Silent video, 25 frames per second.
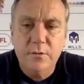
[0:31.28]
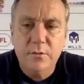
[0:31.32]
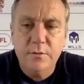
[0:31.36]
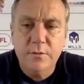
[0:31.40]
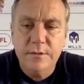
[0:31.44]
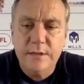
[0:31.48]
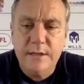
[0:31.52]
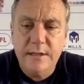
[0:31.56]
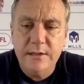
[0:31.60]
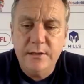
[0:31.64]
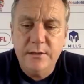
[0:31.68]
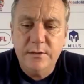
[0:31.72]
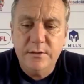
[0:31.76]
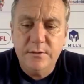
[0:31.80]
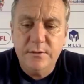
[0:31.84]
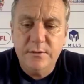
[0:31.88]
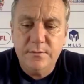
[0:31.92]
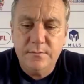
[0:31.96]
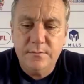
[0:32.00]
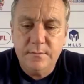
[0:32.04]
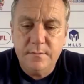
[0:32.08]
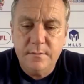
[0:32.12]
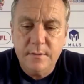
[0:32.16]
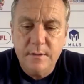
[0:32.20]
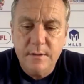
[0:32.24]
always nice
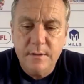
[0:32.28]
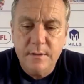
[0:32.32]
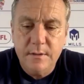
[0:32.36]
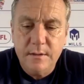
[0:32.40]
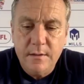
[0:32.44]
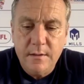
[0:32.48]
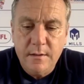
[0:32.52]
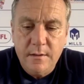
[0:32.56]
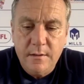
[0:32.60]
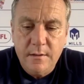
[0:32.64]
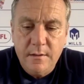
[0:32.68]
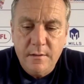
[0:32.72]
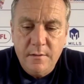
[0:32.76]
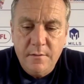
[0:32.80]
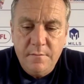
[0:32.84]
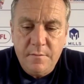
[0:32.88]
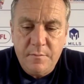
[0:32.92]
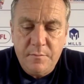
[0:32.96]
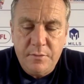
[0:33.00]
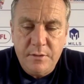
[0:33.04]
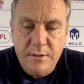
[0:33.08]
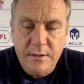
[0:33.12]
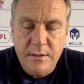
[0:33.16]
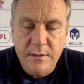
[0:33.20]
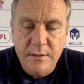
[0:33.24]
for
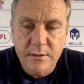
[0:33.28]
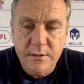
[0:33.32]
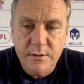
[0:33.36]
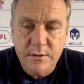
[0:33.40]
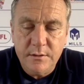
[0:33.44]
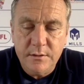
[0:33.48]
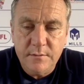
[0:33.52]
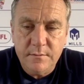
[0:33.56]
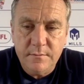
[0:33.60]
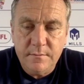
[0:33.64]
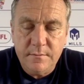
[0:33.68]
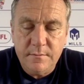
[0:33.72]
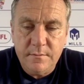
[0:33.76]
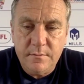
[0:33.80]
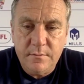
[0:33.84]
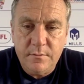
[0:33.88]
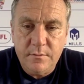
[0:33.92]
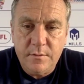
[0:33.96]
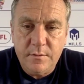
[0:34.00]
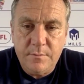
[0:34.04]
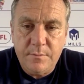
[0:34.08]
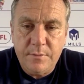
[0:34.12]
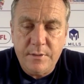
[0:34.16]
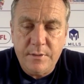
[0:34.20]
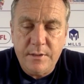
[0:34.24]
players
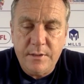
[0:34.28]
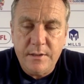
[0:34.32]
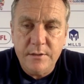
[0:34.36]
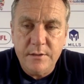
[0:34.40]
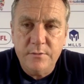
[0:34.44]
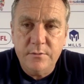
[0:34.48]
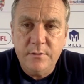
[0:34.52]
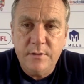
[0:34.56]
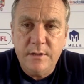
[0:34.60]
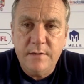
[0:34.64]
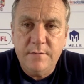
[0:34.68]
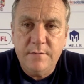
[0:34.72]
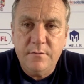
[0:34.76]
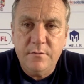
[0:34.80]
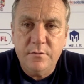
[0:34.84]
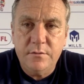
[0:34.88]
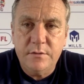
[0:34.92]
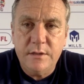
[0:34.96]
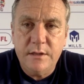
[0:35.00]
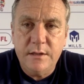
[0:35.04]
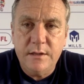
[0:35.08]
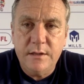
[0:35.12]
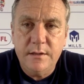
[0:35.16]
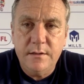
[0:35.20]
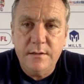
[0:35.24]
on a personal level
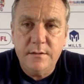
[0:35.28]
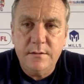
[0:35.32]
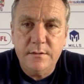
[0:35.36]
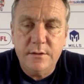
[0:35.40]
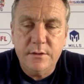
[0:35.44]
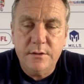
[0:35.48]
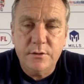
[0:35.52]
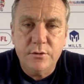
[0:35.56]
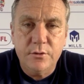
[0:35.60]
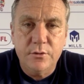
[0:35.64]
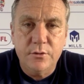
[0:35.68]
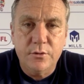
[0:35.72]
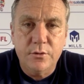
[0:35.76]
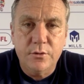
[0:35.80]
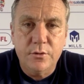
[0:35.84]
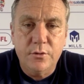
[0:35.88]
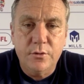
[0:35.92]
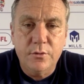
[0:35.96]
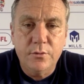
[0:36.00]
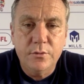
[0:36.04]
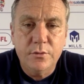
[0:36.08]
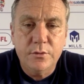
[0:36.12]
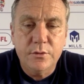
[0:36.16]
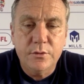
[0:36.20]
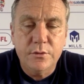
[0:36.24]
to score
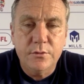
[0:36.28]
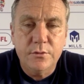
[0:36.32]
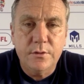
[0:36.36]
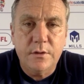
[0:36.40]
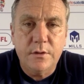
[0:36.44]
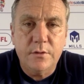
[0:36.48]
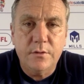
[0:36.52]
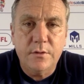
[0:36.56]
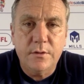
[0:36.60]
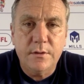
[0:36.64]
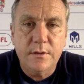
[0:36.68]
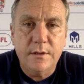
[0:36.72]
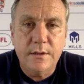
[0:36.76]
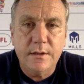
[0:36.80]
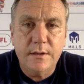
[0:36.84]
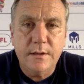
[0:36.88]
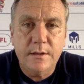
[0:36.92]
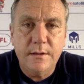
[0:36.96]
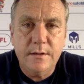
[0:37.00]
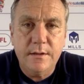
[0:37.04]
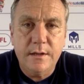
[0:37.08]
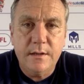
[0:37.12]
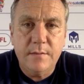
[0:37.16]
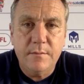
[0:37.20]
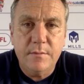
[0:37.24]
goals. So now that they
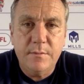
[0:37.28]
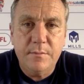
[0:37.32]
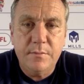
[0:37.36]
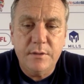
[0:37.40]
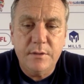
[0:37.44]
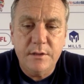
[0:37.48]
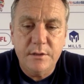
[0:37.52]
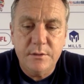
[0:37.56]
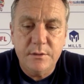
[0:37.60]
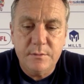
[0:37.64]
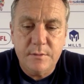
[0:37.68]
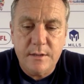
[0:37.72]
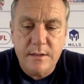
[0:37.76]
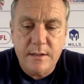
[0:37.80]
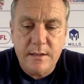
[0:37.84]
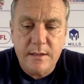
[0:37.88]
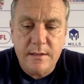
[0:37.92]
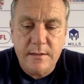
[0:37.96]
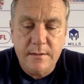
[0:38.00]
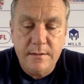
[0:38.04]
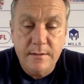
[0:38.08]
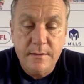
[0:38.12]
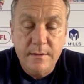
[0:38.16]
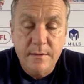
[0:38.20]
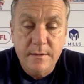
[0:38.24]
can be pleased with that.
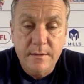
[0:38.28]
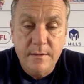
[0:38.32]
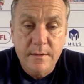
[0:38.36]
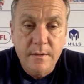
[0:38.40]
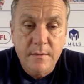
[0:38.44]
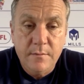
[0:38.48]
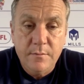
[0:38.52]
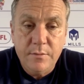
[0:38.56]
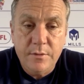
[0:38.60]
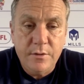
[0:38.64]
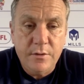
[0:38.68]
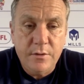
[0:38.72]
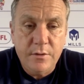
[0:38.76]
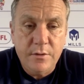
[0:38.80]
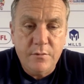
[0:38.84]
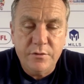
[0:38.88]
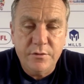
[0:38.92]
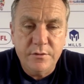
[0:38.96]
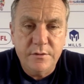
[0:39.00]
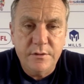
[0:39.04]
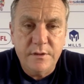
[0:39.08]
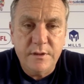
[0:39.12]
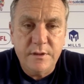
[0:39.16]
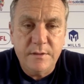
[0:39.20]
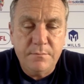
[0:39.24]
But the
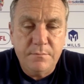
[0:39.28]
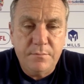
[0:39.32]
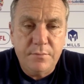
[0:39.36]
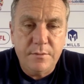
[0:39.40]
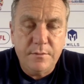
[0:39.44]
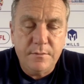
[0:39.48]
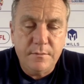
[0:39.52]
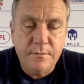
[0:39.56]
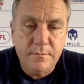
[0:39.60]
all-round team